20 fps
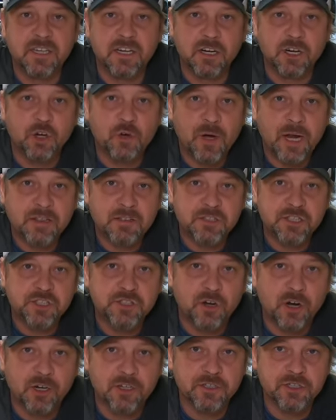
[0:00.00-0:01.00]
going to create the
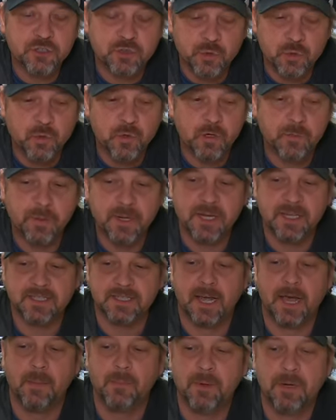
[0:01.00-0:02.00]
strongest drawer, because
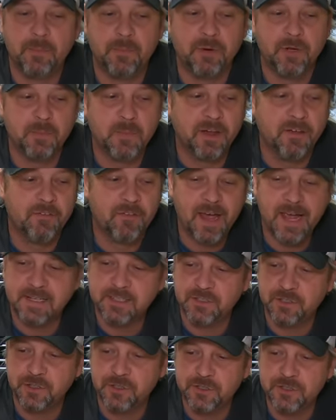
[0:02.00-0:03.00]
I'm going to put my
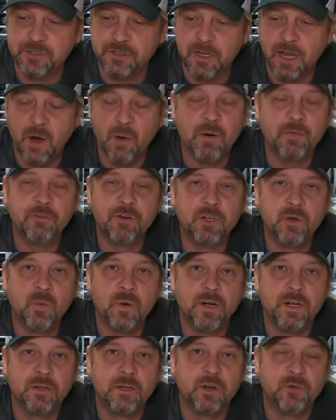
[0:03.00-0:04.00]
fasteners, however you
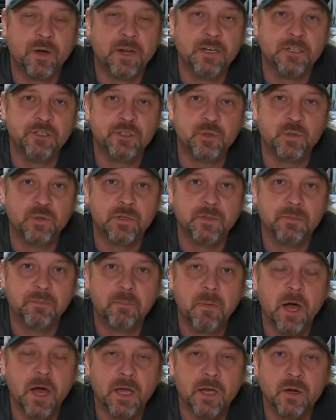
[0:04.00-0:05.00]
want to create a drawer,
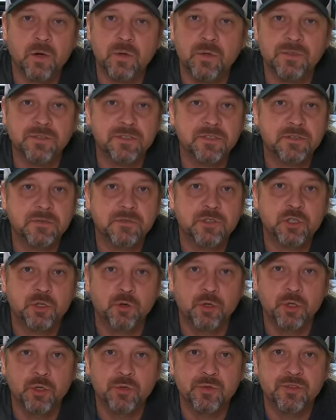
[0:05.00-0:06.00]
pocket holes,
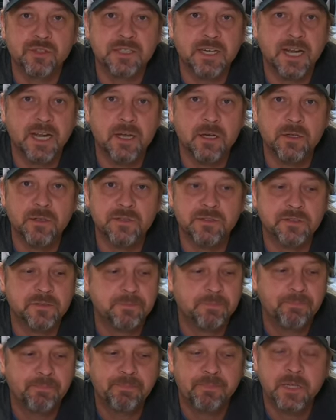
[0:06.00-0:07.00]
screws, nails,
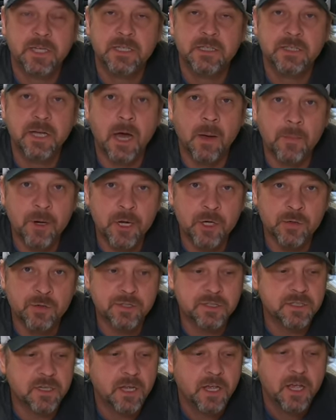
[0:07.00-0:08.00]

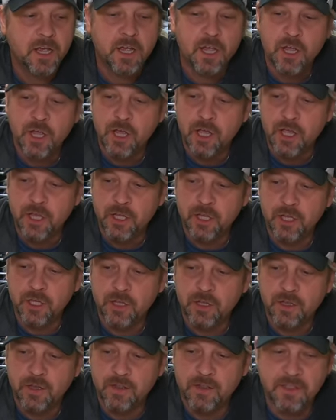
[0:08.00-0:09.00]
dominoes.
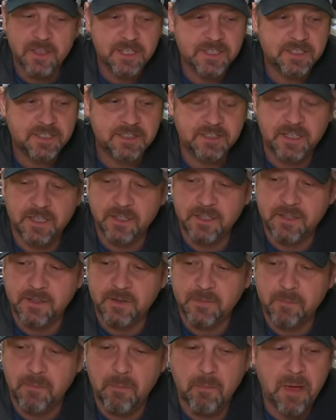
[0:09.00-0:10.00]
This
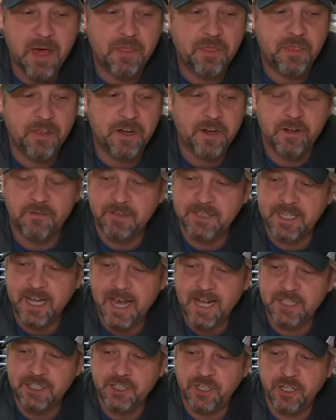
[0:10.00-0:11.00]
method of
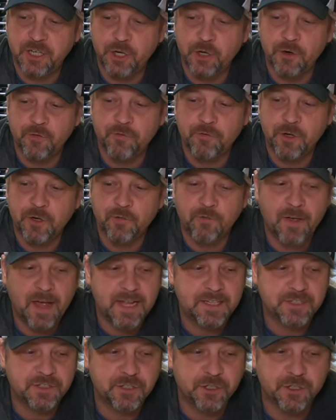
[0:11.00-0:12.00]
attaching your
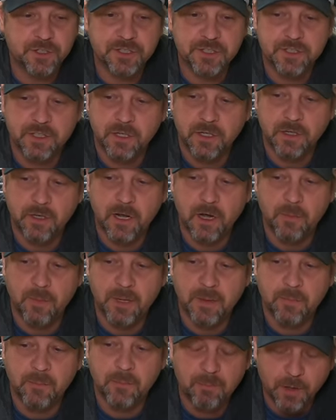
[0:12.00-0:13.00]
fasteners
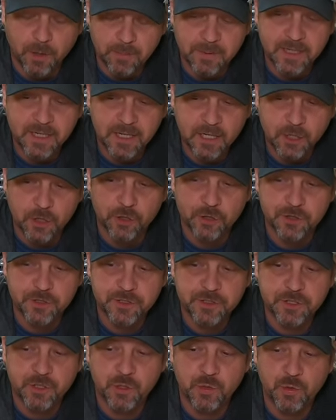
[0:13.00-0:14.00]
coming perpendicular
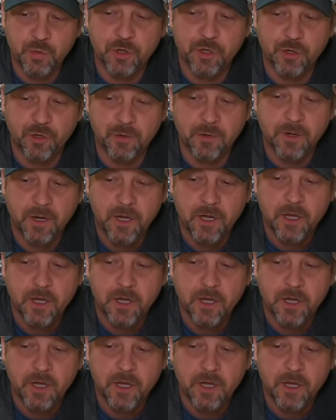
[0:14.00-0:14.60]
to your